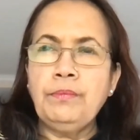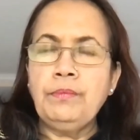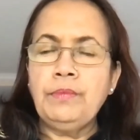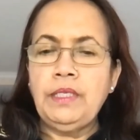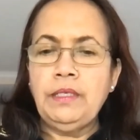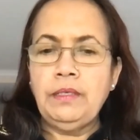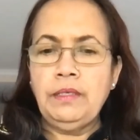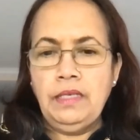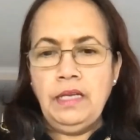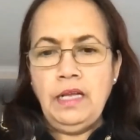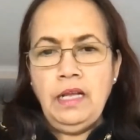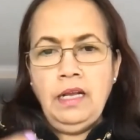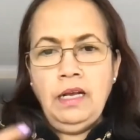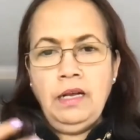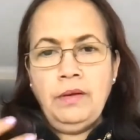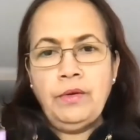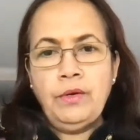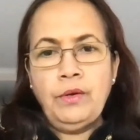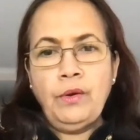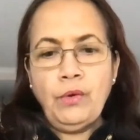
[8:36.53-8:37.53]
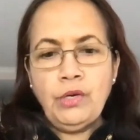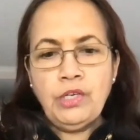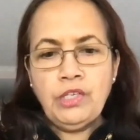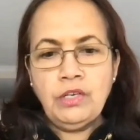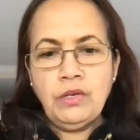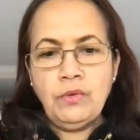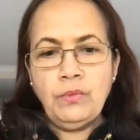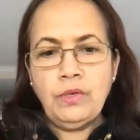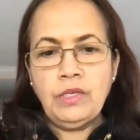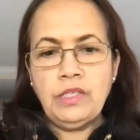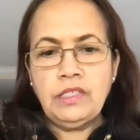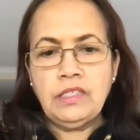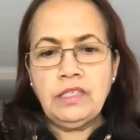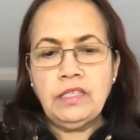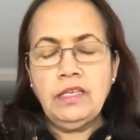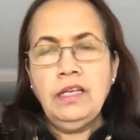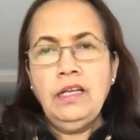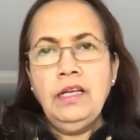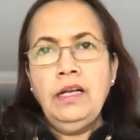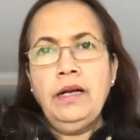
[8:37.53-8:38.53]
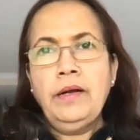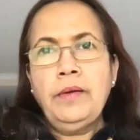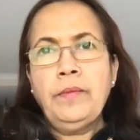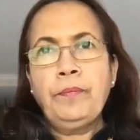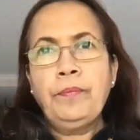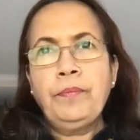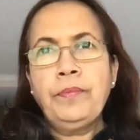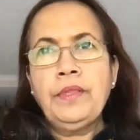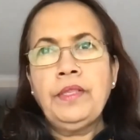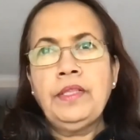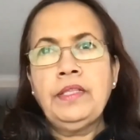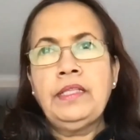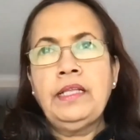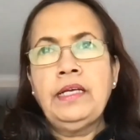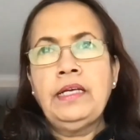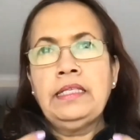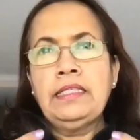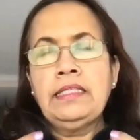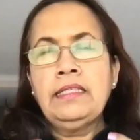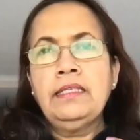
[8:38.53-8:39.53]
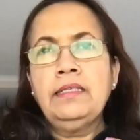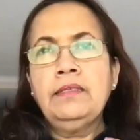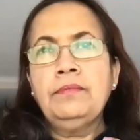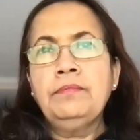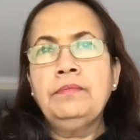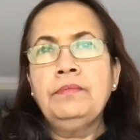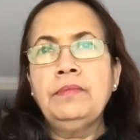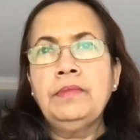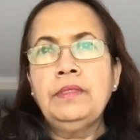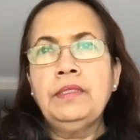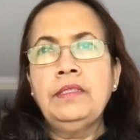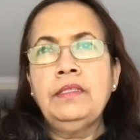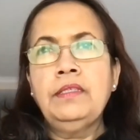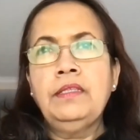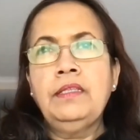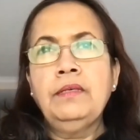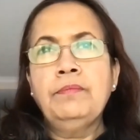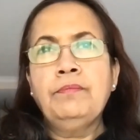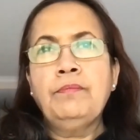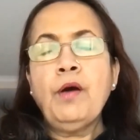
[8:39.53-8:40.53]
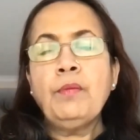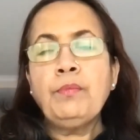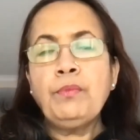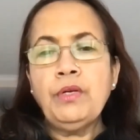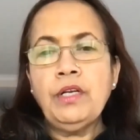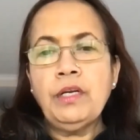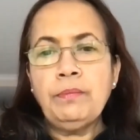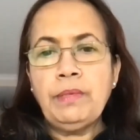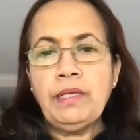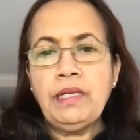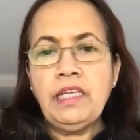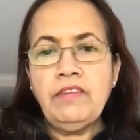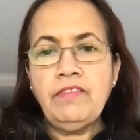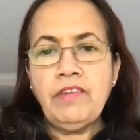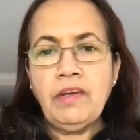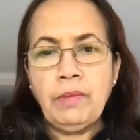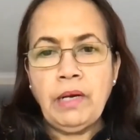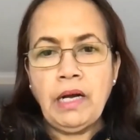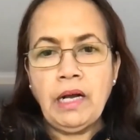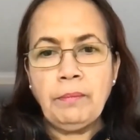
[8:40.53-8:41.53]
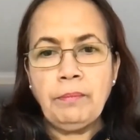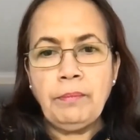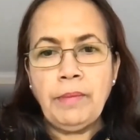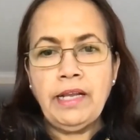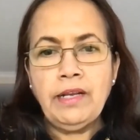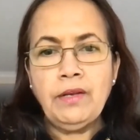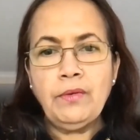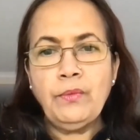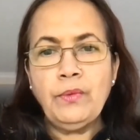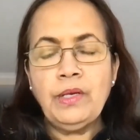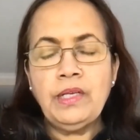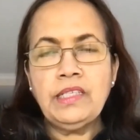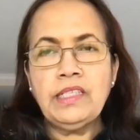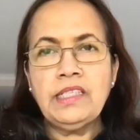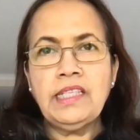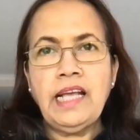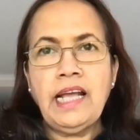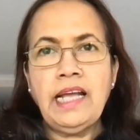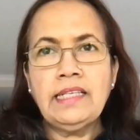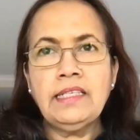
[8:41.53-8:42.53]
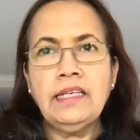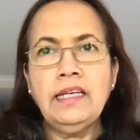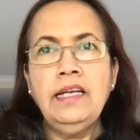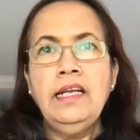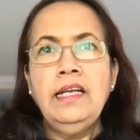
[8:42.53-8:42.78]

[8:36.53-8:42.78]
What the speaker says: the notion was that the popular belief among men was that